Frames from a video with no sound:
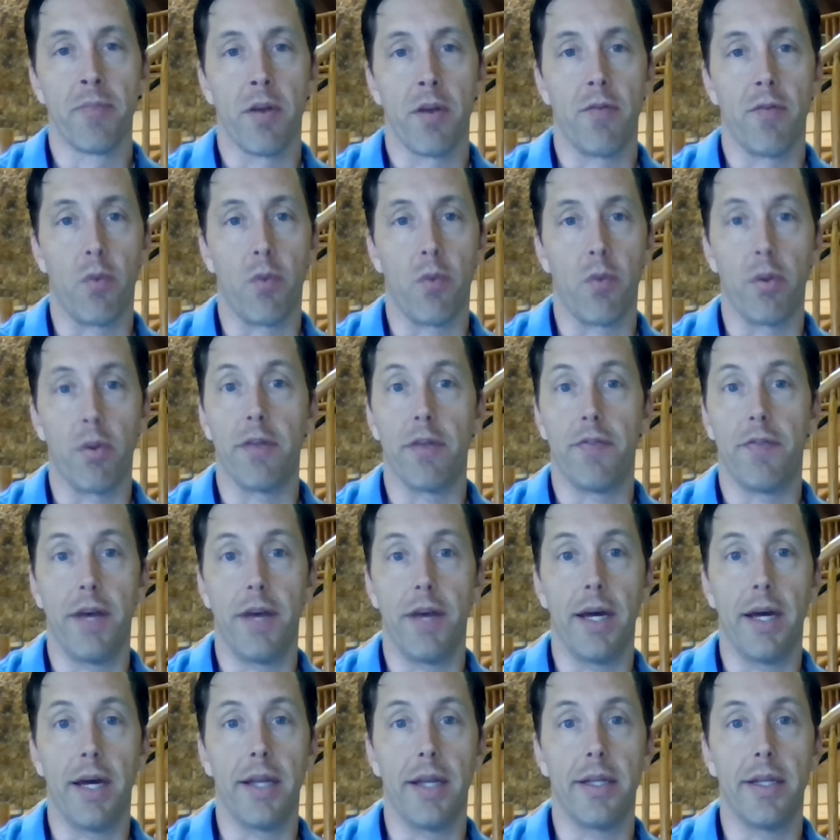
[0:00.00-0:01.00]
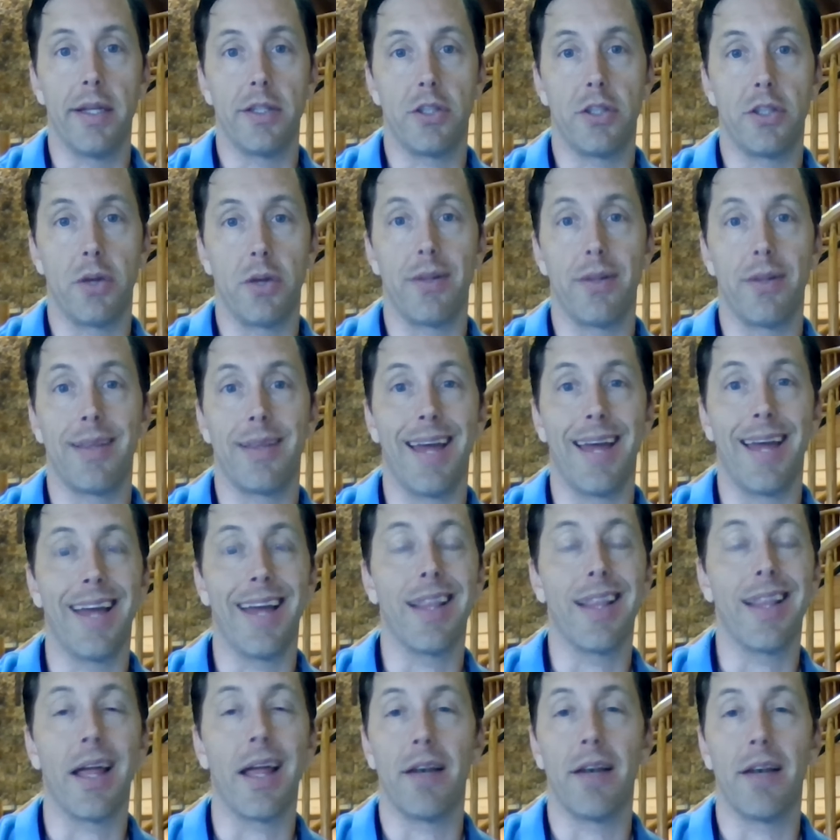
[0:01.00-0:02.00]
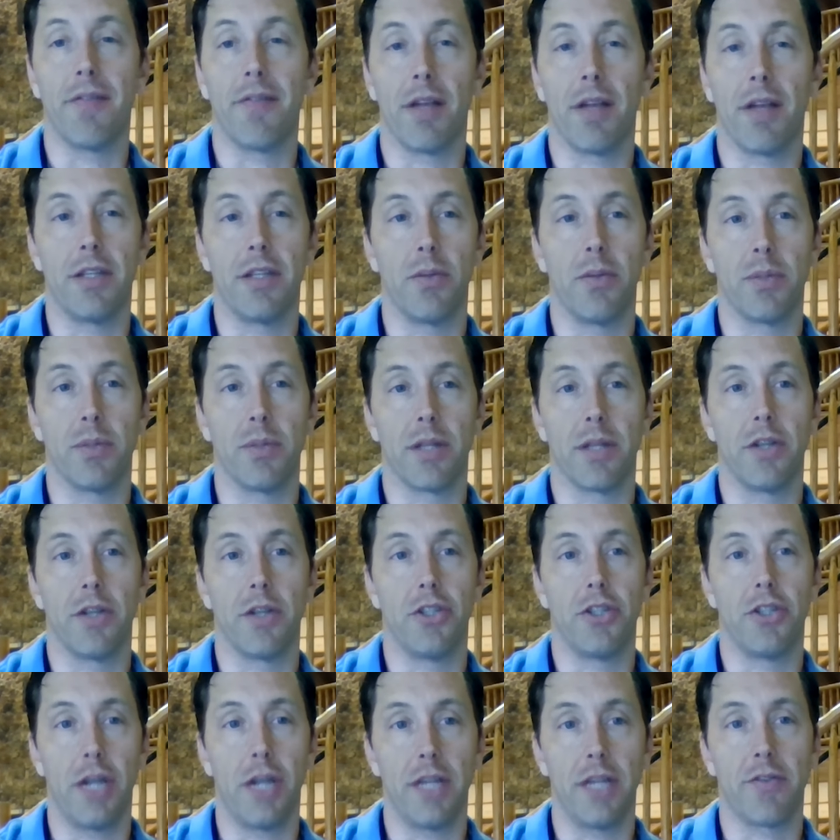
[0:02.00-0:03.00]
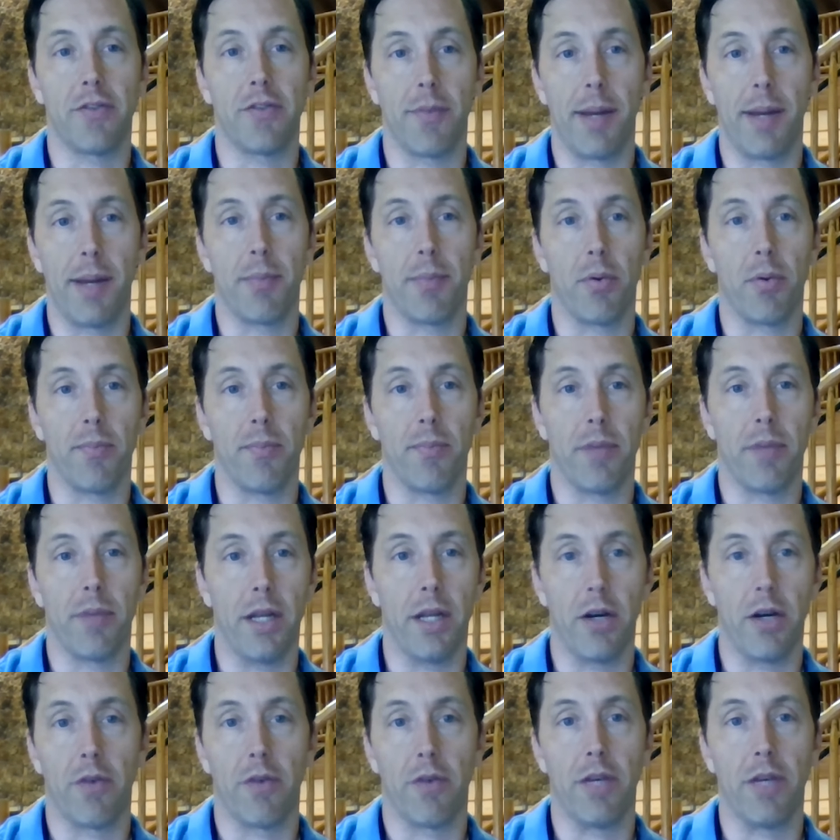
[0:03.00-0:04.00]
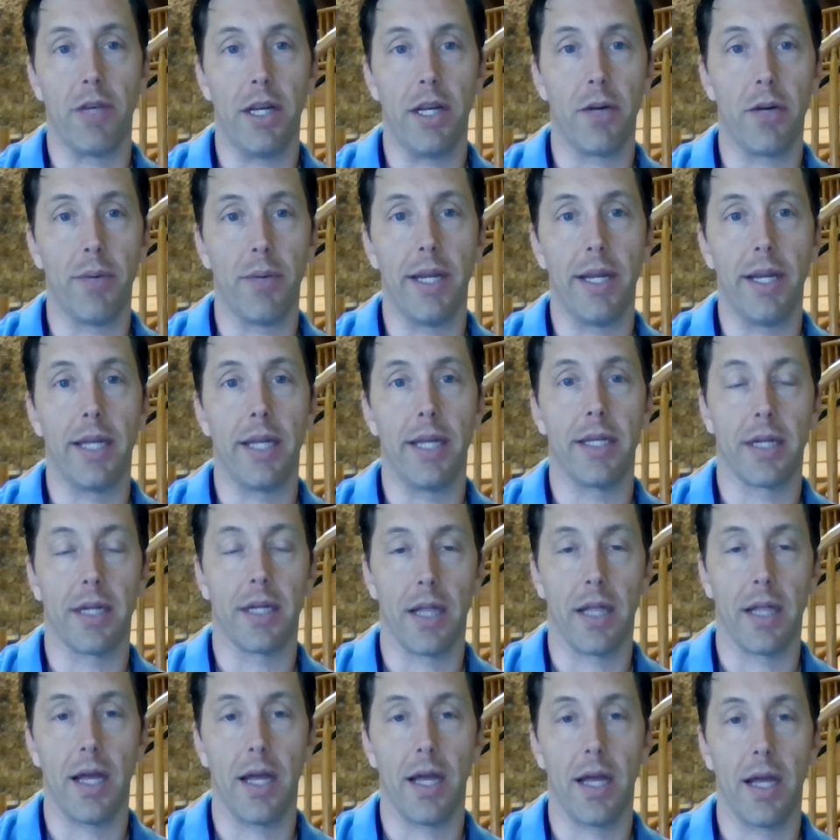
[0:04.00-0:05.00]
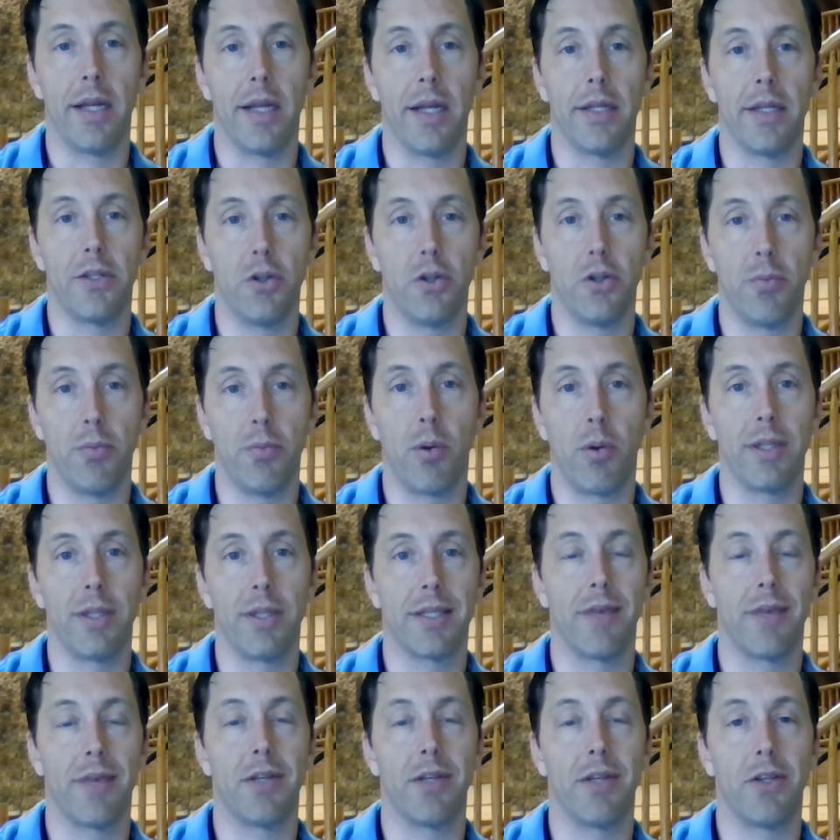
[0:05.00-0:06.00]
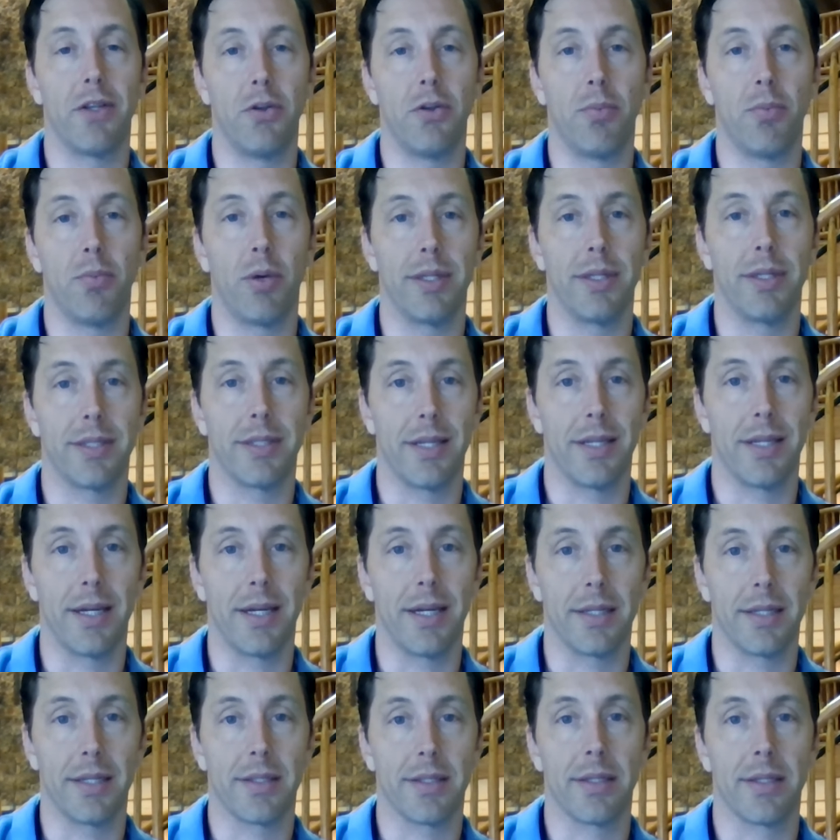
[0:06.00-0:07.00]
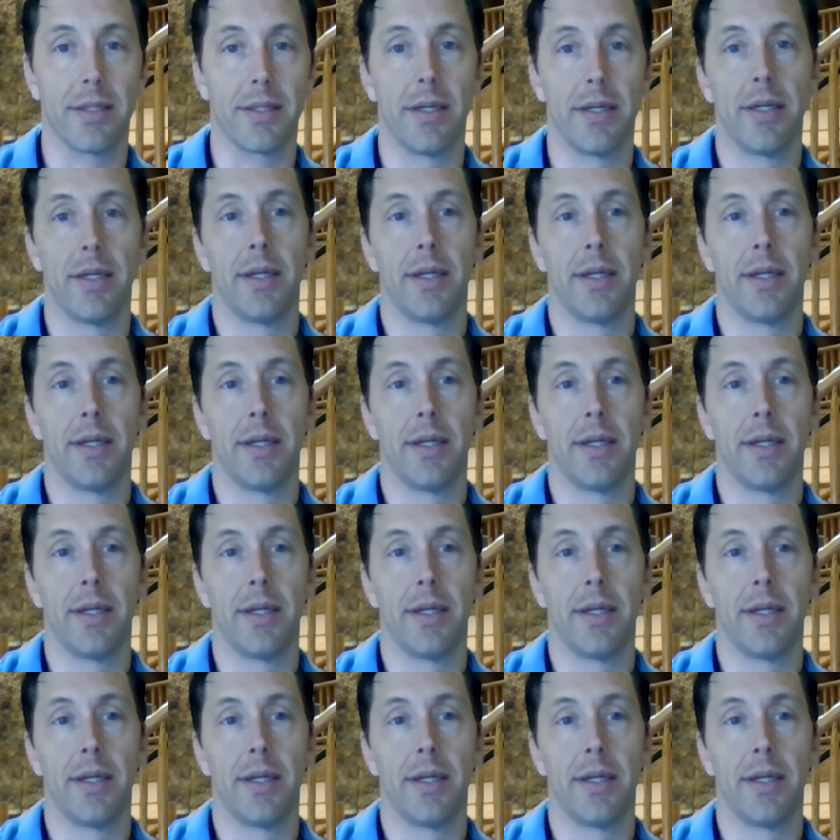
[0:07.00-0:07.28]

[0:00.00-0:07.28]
for the Fed, showed that the headline inflation was unchanged from April. The year-over-year reading declined 2.7 to 2.6.